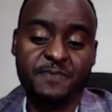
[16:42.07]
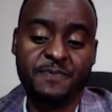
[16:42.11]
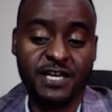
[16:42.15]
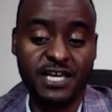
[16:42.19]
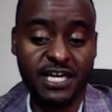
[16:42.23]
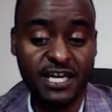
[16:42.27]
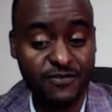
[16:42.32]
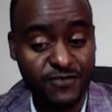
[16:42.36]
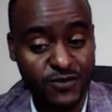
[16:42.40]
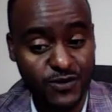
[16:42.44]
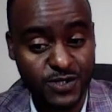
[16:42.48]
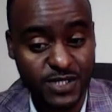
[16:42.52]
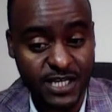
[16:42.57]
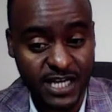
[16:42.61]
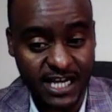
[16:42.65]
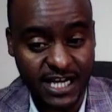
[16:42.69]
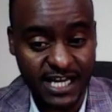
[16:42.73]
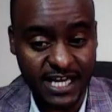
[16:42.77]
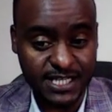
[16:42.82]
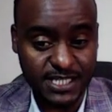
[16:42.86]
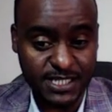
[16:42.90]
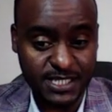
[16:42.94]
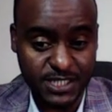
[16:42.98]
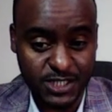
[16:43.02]
If you
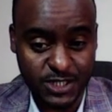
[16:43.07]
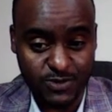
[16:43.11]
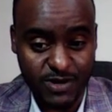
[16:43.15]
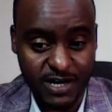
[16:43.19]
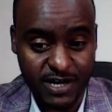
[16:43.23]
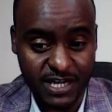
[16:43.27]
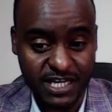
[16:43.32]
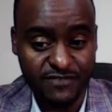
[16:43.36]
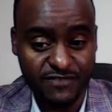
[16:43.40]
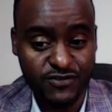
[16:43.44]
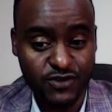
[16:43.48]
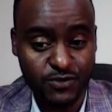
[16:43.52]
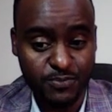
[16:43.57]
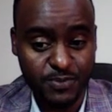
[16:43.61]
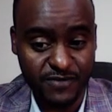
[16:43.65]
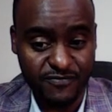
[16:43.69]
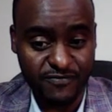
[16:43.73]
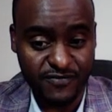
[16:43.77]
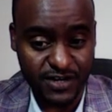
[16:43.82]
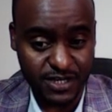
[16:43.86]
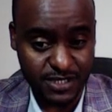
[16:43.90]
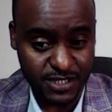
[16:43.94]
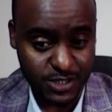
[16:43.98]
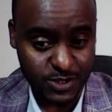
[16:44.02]
select this one, if you
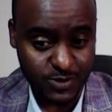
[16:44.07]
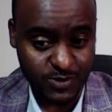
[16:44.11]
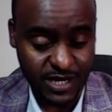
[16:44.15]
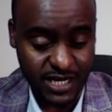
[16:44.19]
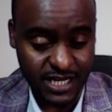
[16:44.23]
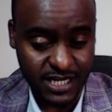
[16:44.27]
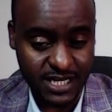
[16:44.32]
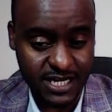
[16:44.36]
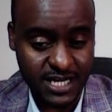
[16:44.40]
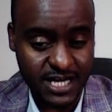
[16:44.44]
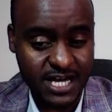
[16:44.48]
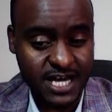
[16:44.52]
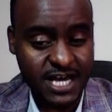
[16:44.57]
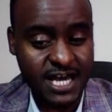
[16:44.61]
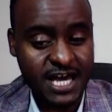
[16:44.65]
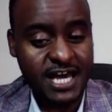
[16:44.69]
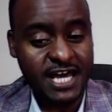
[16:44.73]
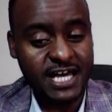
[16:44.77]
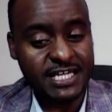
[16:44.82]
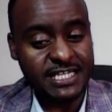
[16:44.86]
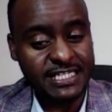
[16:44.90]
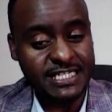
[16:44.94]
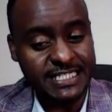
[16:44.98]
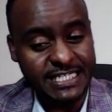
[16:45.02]
prefer this one.
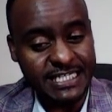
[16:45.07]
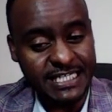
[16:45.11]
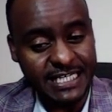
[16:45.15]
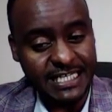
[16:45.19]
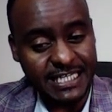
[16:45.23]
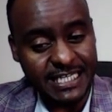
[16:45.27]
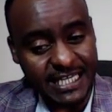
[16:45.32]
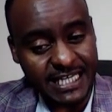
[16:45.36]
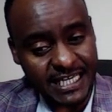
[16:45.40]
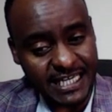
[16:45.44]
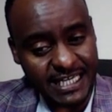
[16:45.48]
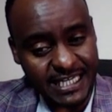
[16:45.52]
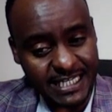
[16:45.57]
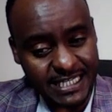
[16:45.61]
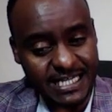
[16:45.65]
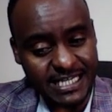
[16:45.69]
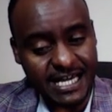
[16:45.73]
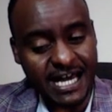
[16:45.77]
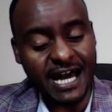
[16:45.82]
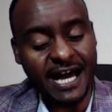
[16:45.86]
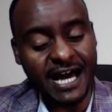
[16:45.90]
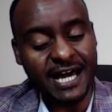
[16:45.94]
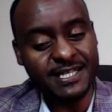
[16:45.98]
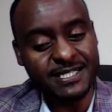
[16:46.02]
Delete
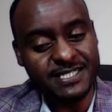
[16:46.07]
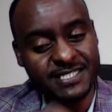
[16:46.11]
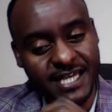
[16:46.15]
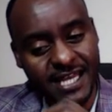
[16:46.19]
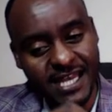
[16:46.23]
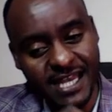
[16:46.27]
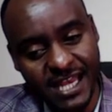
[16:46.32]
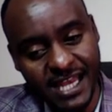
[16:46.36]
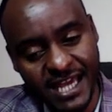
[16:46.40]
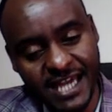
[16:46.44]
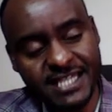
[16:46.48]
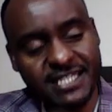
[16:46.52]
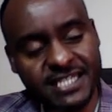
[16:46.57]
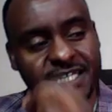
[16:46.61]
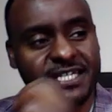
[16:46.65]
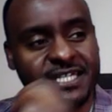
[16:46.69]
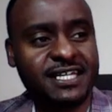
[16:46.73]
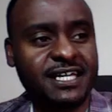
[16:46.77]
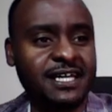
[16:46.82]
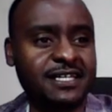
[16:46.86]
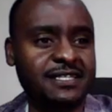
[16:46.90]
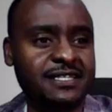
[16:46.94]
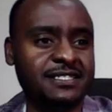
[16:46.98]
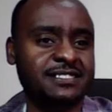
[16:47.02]
unselected
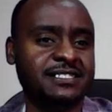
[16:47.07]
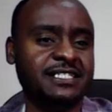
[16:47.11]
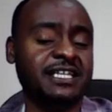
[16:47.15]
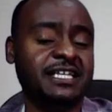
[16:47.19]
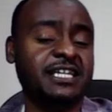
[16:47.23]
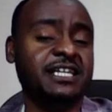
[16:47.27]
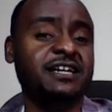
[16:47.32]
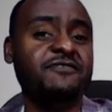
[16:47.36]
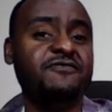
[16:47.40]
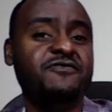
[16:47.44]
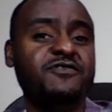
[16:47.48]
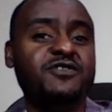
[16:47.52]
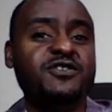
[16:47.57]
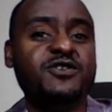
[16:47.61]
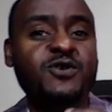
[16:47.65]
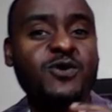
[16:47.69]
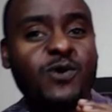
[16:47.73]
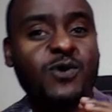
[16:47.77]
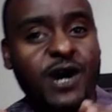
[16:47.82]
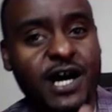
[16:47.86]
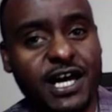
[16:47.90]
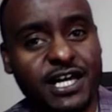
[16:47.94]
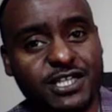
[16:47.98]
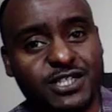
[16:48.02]
cases. If you
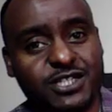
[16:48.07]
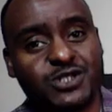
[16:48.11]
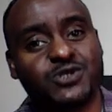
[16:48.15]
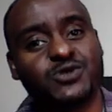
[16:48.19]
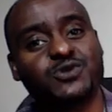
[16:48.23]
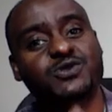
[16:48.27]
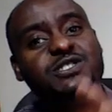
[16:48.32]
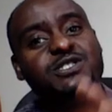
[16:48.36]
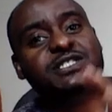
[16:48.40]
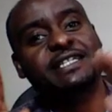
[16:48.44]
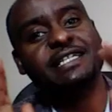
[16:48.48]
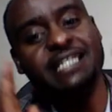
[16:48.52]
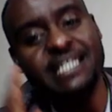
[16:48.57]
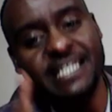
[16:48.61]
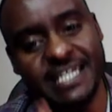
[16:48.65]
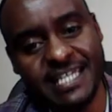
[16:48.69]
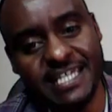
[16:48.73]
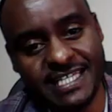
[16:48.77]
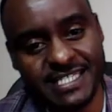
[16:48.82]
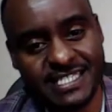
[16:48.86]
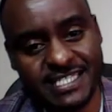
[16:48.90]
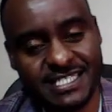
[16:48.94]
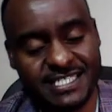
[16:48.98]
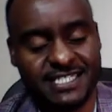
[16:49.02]
want to
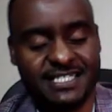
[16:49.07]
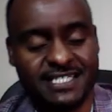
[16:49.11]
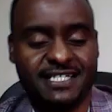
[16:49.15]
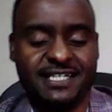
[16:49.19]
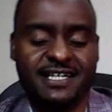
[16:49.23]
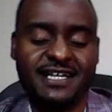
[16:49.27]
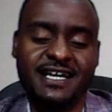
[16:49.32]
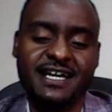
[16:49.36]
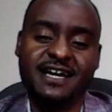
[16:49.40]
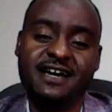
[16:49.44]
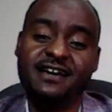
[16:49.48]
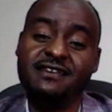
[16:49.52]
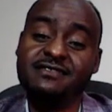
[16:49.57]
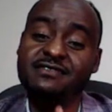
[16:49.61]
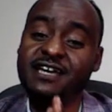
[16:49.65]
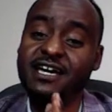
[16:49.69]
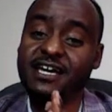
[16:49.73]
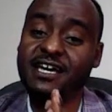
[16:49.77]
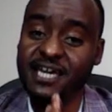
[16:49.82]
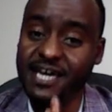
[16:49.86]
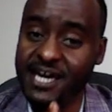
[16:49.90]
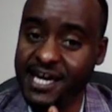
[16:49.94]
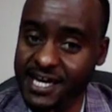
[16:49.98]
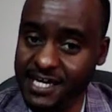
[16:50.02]
delete the
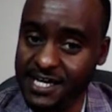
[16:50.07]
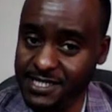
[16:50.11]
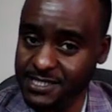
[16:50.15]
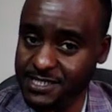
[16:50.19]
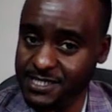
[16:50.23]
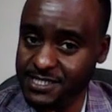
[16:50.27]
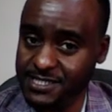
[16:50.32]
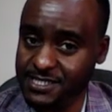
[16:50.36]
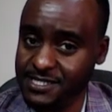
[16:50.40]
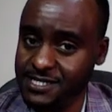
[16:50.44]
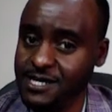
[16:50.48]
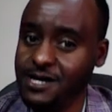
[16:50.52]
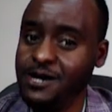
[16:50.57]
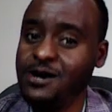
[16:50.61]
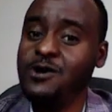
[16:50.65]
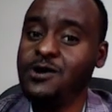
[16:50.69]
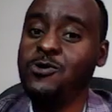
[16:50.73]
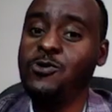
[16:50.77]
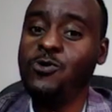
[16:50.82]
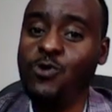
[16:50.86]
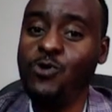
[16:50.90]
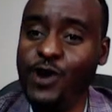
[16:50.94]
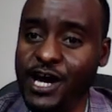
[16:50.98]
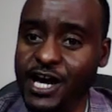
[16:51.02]
case
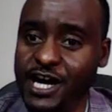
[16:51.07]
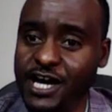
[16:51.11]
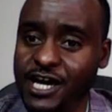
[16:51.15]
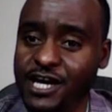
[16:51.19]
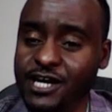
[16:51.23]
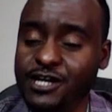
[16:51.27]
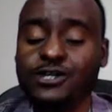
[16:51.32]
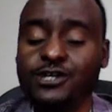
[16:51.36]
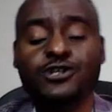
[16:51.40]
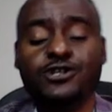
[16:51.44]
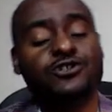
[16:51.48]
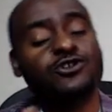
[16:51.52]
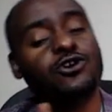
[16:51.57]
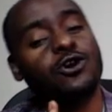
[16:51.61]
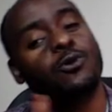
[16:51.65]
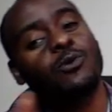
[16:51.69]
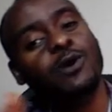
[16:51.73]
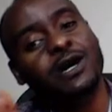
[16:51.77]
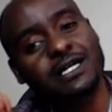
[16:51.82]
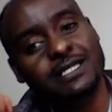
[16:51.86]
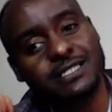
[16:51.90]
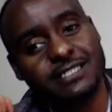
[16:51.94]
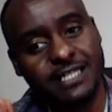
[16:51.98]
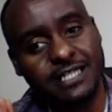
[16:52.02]
where you don't
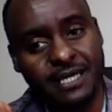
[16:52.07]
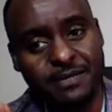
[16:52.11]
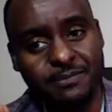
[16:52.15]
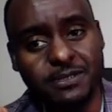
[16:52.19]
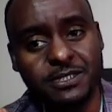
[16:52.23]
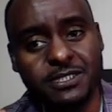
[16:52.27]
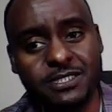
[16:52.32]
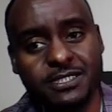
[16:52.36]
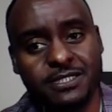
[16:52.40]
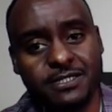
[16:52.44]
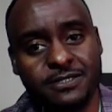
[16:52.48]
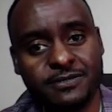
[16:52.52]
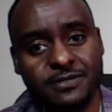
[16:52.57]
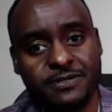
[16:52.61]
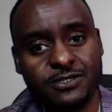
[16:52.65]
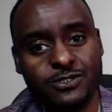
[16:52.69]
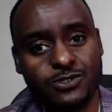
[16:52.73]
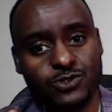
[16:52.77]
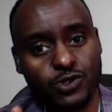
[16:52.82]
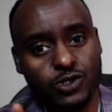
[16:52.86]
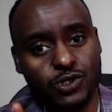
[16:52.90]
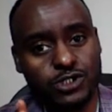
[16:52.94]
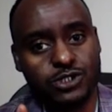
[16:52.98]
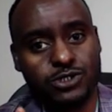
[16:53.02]
want them,
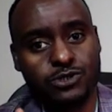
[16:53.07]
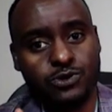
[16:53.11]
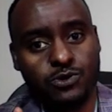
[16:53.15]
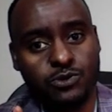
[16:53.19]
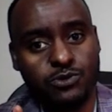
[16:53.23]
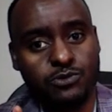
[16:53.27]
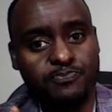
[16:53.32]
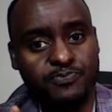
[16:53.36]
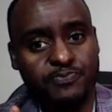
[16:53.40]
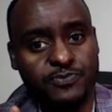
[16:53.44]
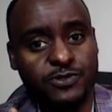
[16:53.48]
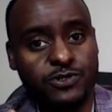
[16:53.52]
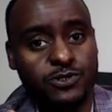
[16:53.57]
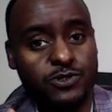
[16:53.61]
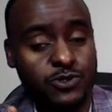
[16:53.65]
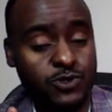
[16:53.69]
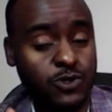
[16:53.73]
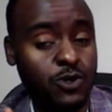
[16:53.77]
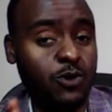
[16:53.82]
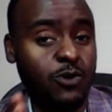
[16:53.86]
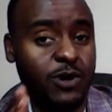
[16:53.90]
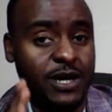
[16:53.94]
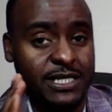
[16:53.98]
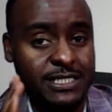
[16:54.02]
those you
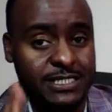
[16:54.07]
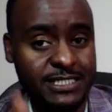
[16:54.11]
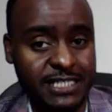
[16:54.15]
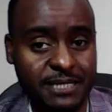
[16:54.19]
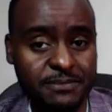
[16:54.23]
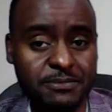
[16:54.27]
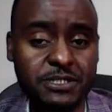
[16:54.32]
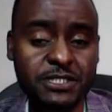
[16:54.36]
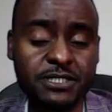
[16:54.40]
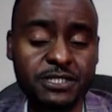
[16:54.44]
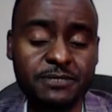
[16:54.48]
don't want them,